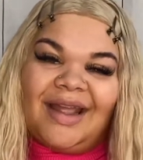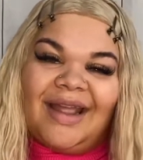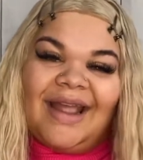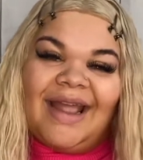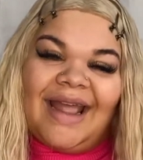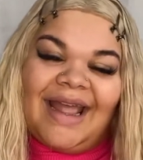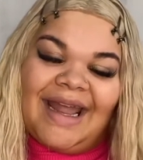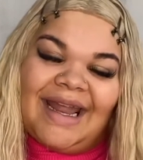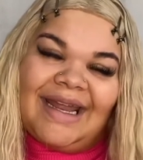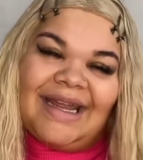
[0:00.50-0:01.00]

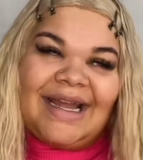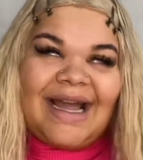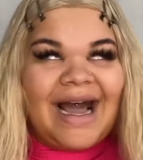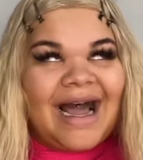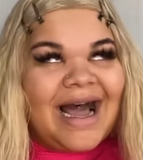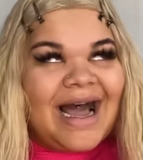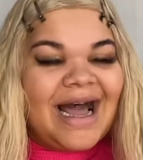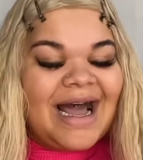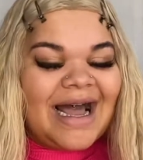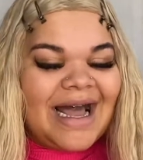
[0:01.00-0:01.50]
Hey
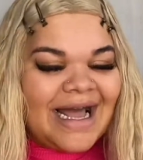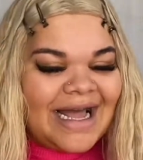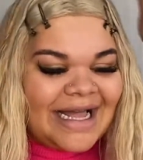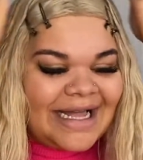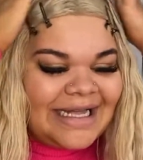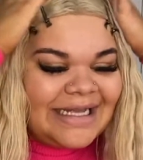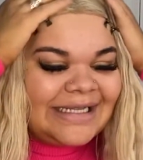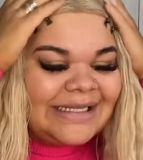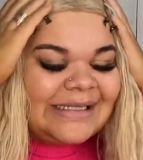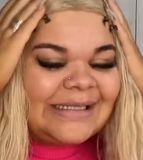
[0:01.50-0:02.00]

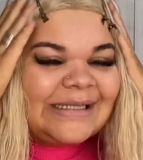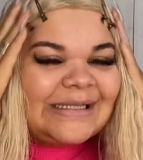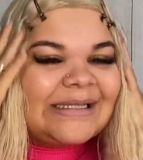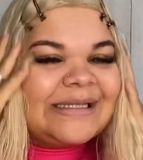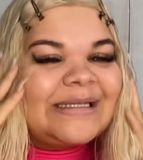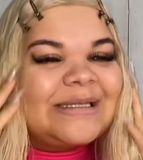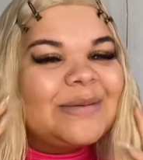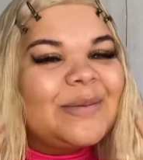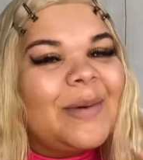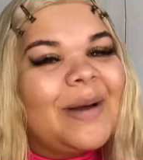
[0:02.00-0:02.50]

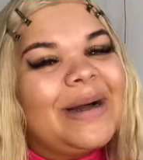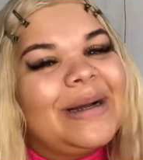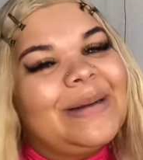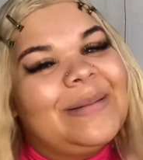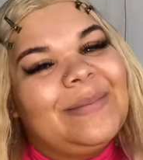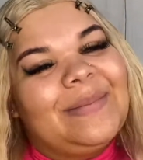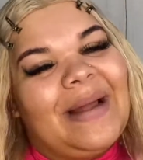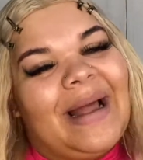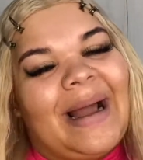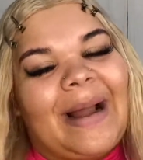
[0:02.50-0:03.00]
guys,
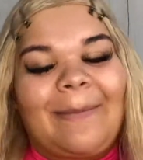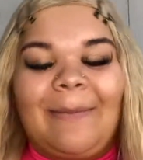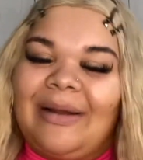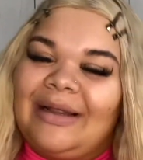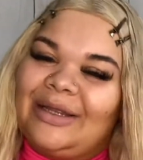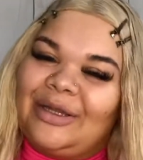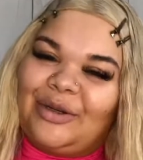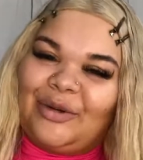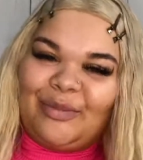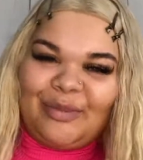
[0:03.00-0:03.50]
welcome back my
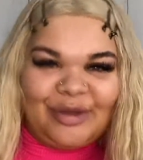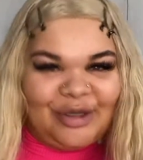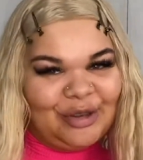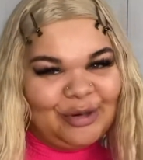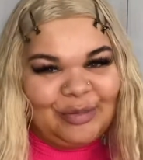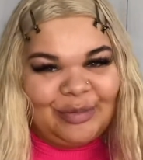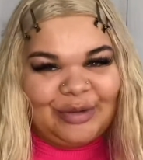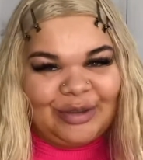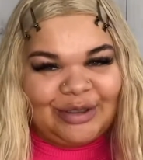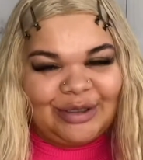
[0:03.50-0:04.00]
little
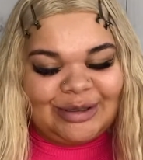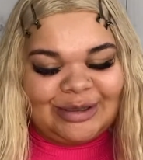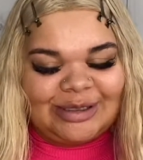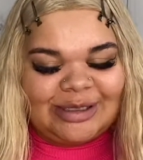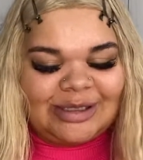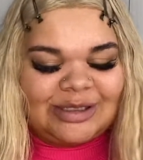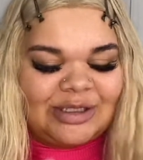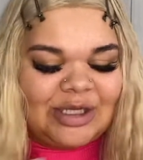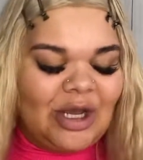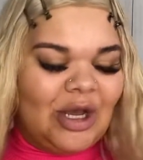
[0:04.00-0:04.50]

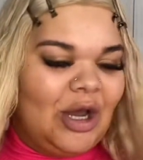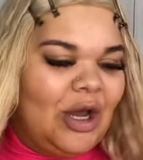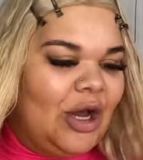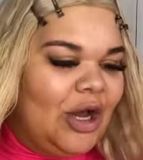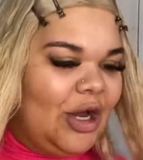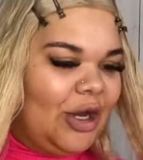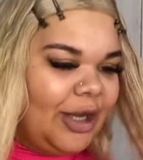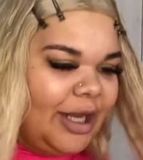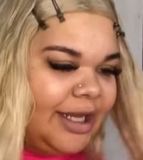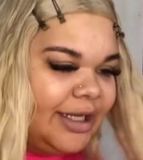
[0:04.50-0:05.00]
pupils.
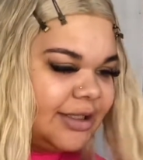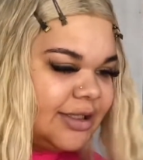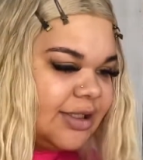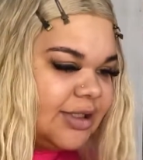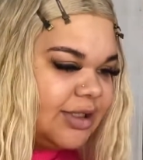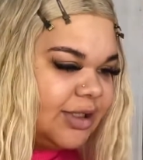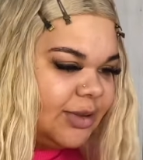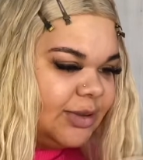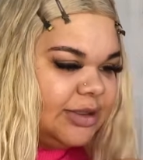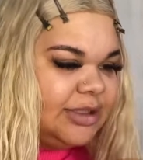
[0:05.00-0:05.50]
Okay,
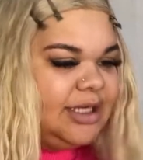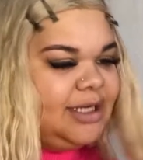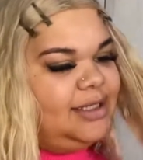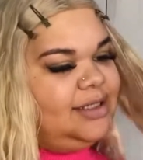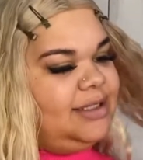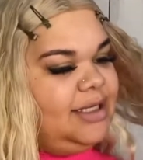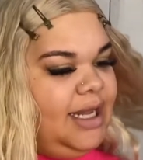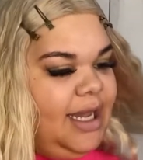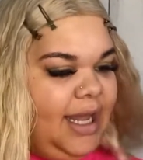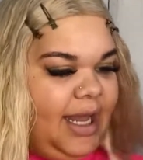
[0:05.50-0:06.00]
so
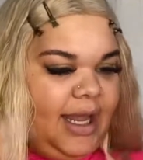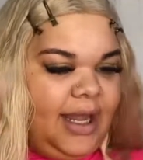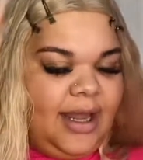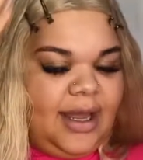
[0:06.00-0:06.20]
today I